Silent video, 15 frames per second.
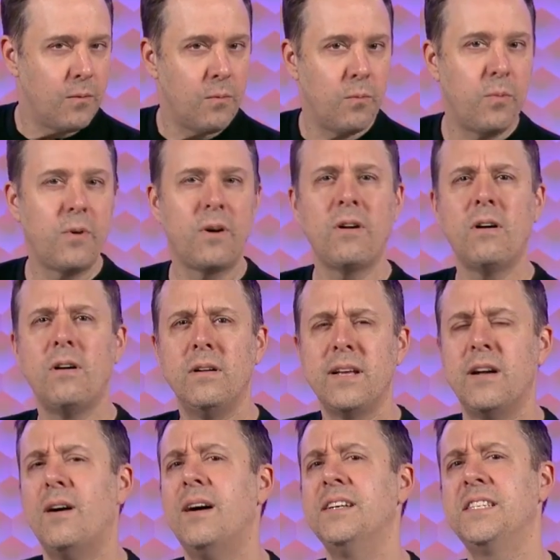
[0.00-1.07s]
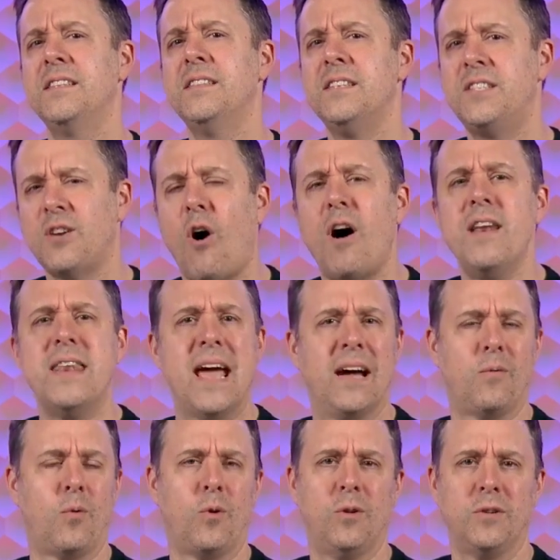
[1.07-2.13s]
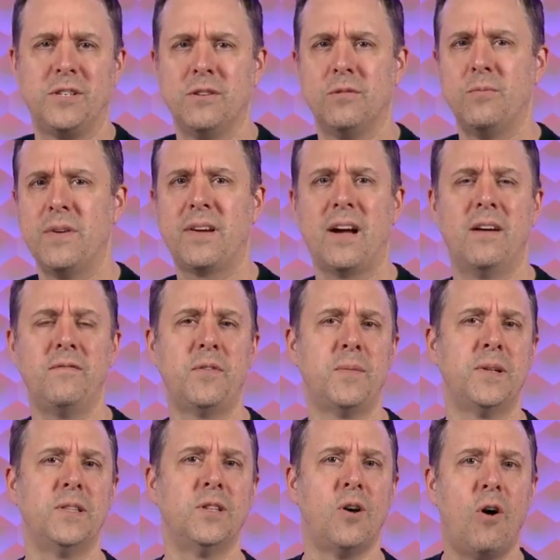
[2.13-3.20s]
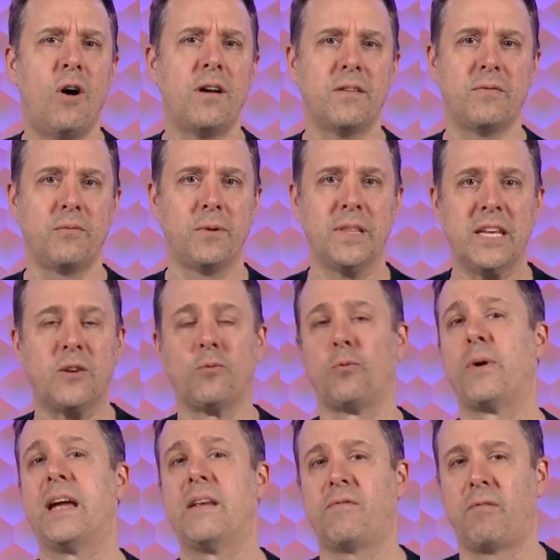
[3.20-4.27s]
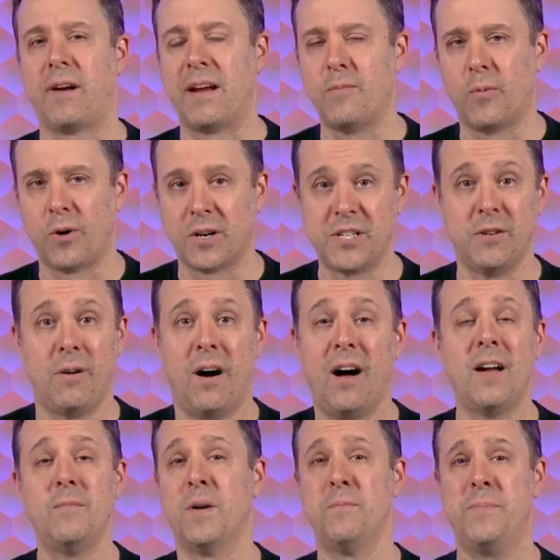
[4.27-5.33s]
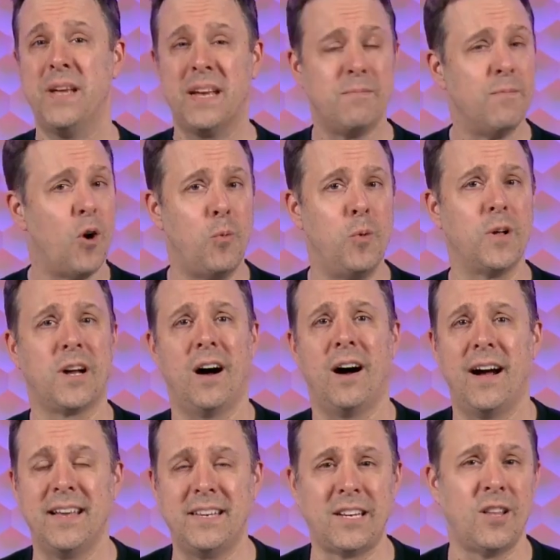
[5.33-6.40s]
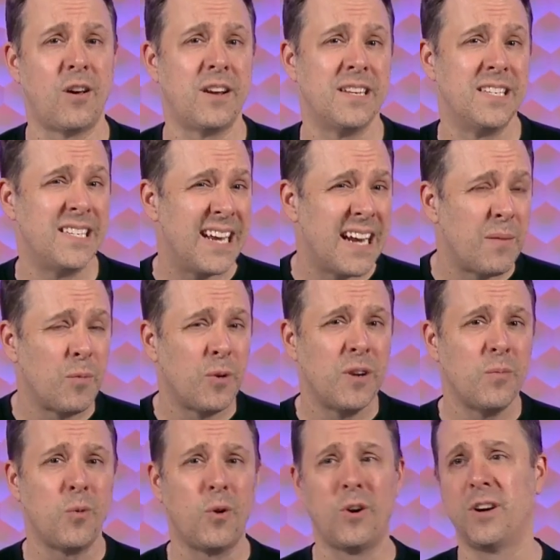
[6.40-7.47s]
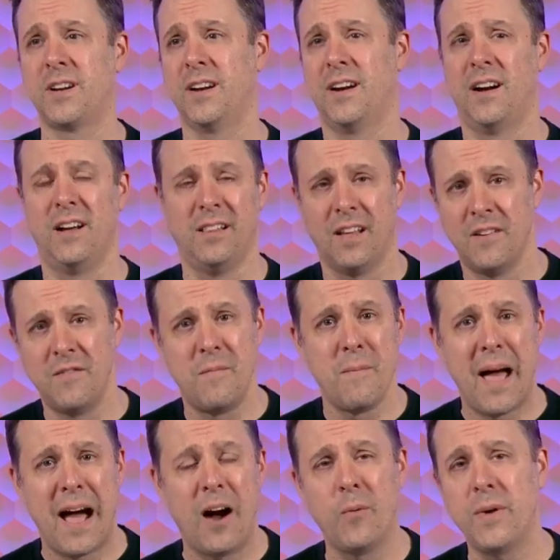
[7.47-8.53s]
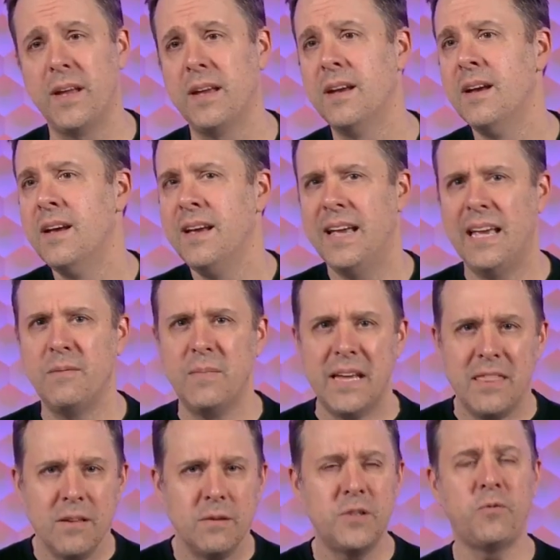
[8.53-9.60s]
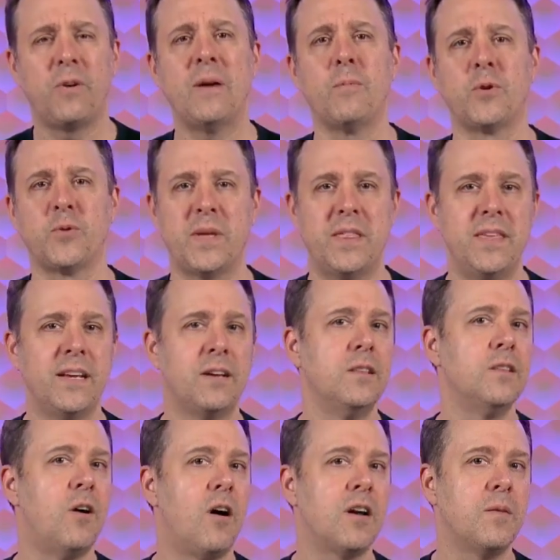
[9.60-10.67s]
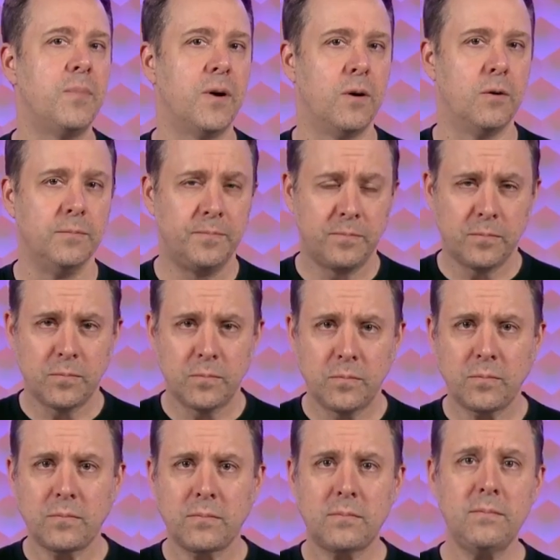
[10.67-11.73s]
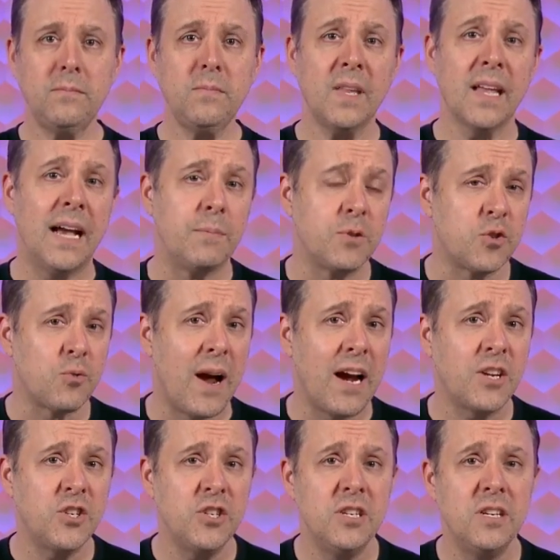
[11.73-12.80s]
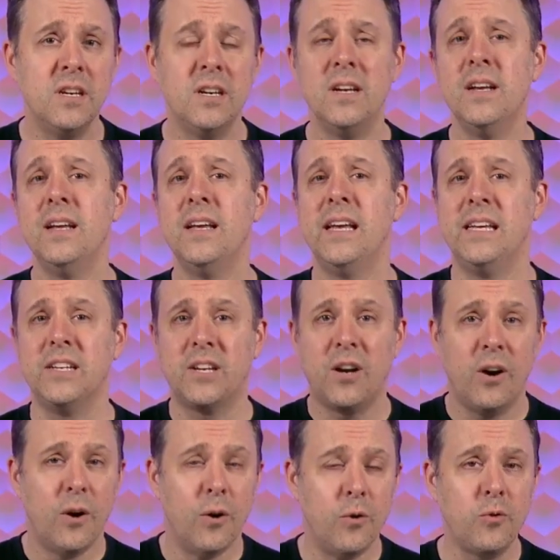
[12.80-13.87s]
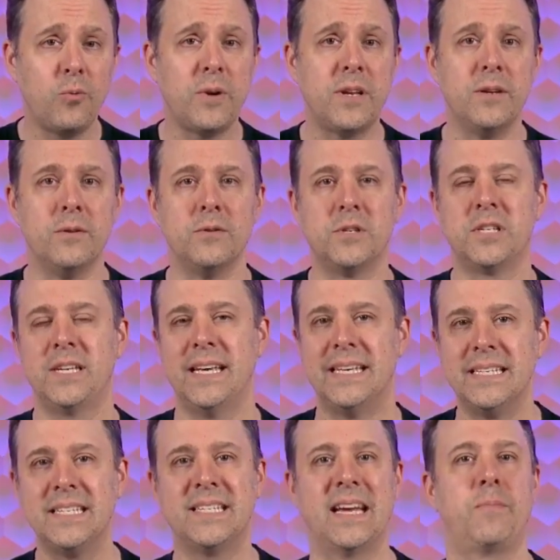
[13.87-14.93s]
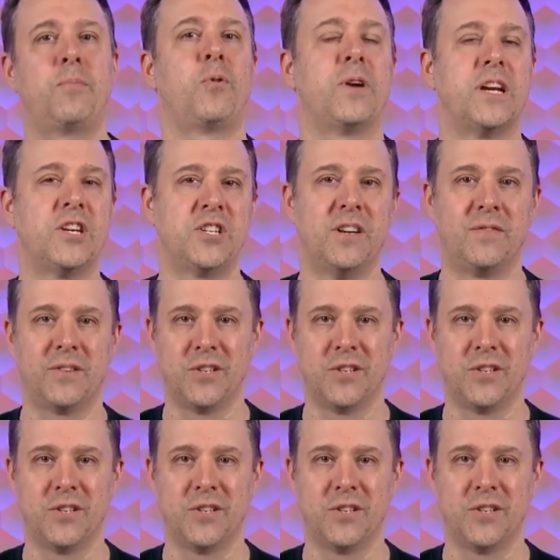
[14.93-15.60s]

we're all, you know, us in the .NET world, you know, we've come from a lot of really great frameworks. You know, I'm a big mobile guy, did a lot of Xamarin work, A uh, love MAUI. And in those frameworks, we think a lot about abstraction and code reuse and separation of